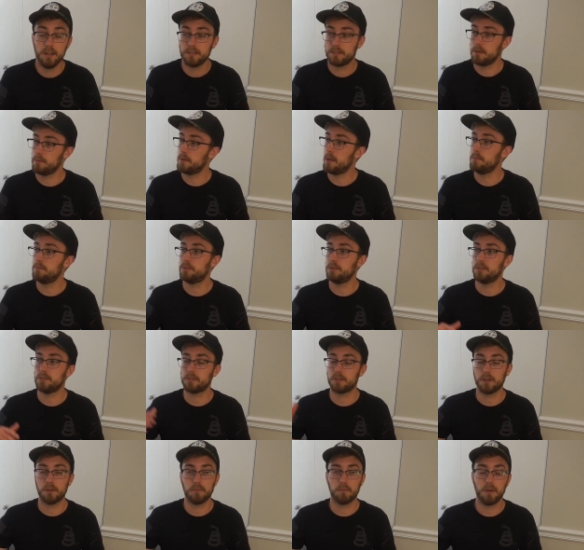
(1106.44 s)
Sometimes you're
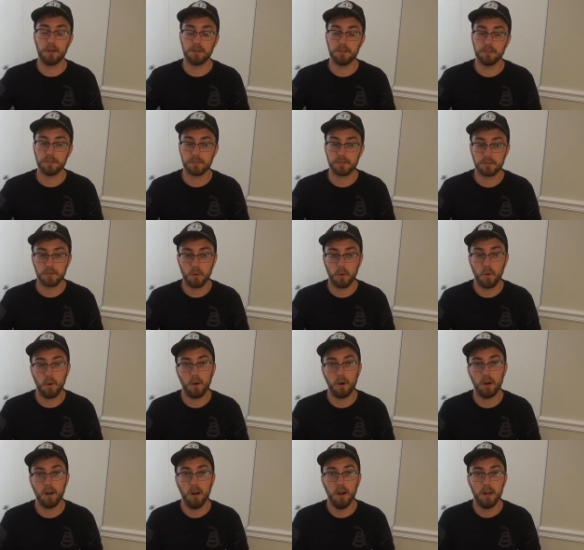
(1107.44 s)
just going to run to the
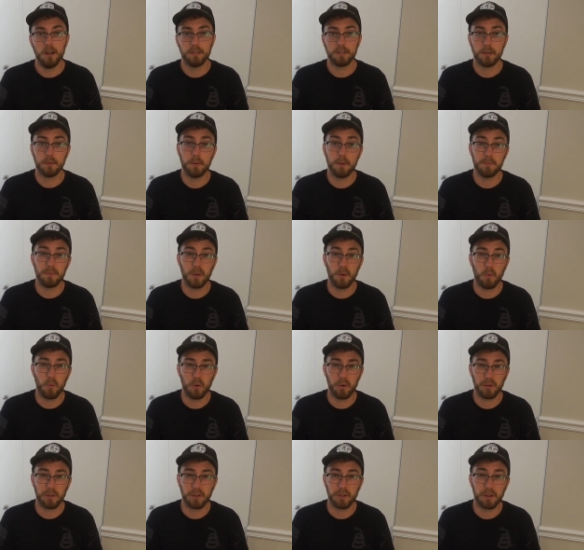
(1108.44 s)
store. Sometimes at
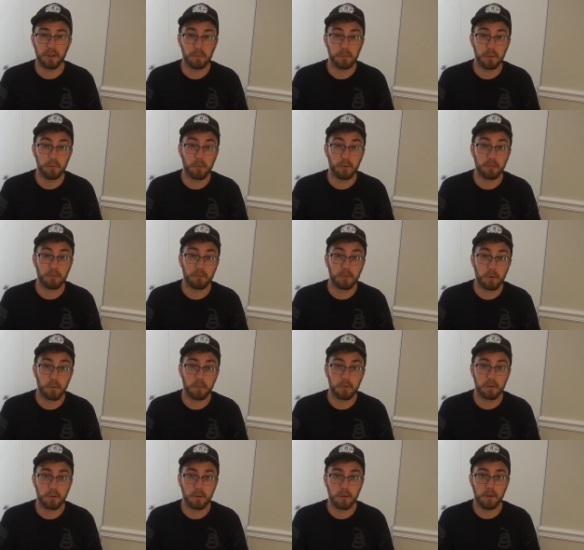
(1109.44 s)
work you're going to be more
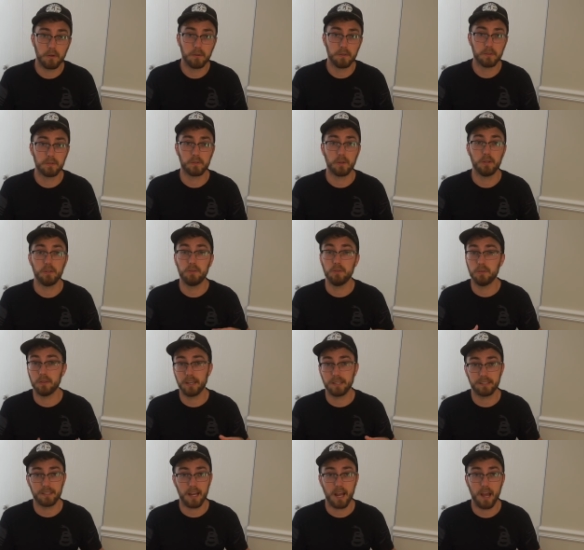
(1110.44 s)
formal clothes. So I do
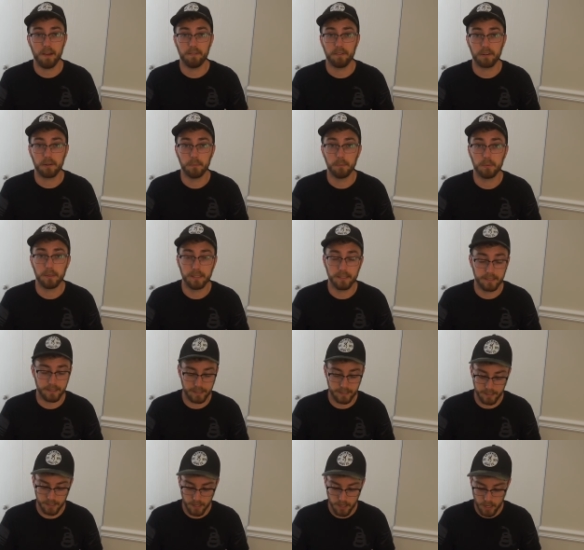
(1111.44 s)
like to have a
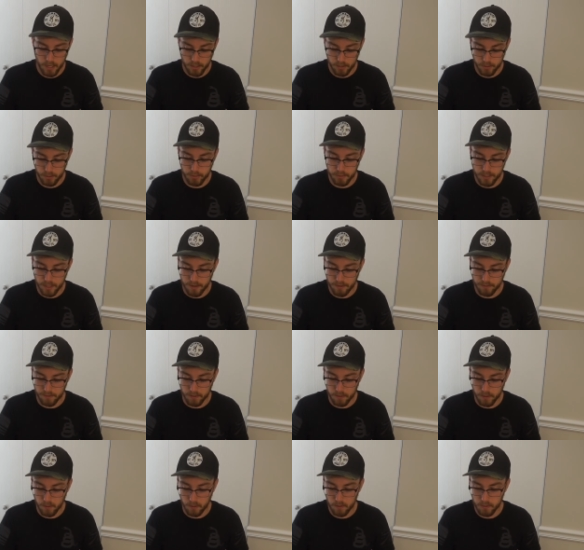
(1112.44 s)
completely new set of
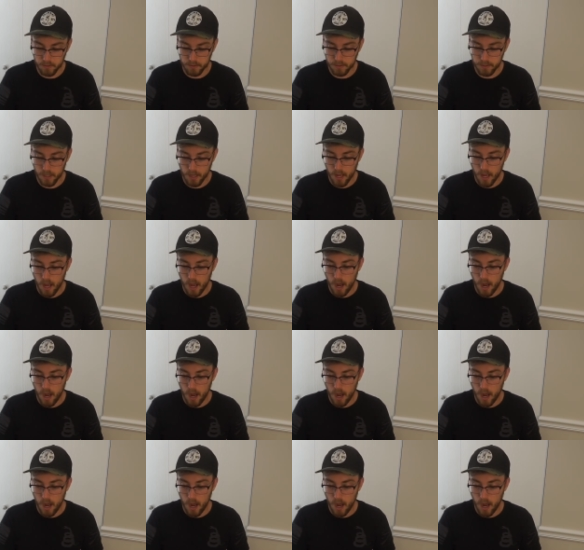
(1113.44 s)
clothes.